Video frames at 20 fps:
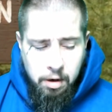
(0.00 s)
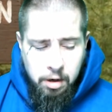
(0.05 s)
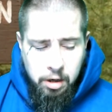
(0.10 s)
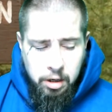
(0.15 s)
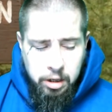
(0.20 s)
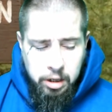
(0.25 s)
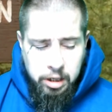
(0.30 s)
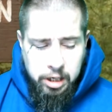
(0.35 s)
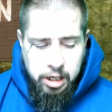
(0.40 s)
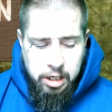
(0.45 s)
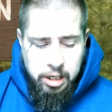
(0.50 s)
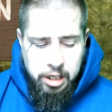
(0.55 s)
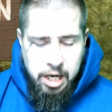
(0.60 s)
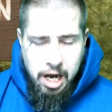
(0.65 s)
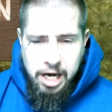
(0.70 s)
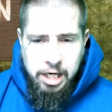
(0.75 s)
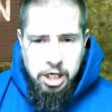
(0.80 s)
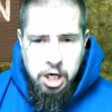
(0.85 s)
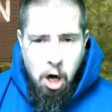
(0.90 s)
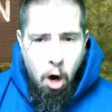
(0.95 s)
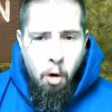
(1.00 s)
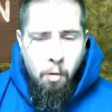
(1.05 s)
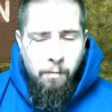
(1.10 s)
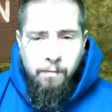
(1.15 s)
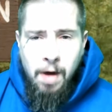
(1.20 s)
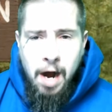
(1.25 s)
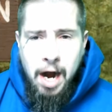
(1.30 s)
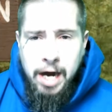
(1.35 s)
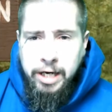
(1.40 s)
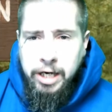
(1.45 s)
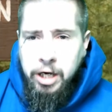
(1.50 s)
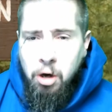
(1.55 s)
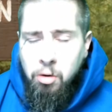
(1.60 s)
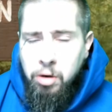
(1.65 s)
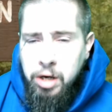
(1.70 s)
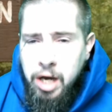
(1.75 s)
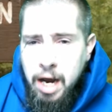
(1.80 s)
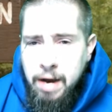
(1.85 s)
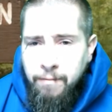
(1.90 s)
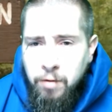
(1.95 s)
they don't find it
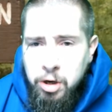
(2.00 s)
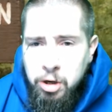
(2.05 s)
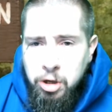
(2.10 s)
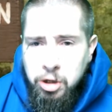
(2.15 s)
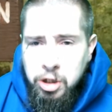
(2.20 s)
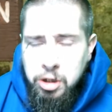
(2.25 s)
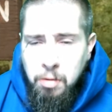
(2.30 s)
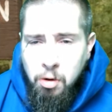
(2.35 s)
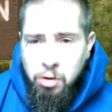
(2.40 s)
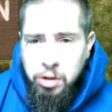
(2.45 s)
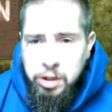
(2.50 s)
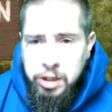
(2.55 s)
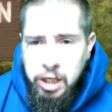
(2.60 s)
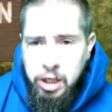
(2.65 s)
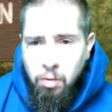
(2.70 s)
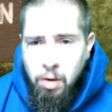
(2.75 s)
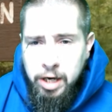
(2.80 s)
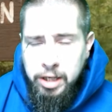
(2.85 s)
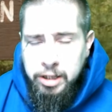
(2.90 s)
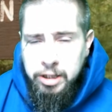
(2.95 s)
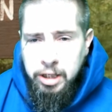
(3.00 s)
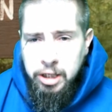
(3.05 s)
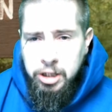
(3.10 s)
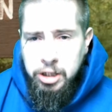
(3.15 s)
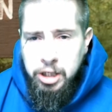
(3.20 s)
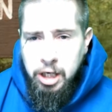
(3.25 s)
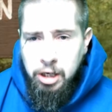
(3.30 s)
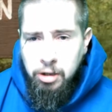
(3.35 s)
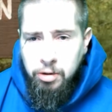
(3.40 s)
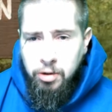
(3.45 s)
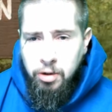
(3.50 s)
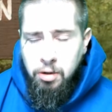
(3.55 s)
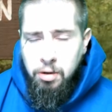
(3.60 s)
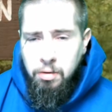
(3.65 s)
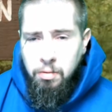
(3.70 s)
okay for you to smoke cigarettes in the shelter,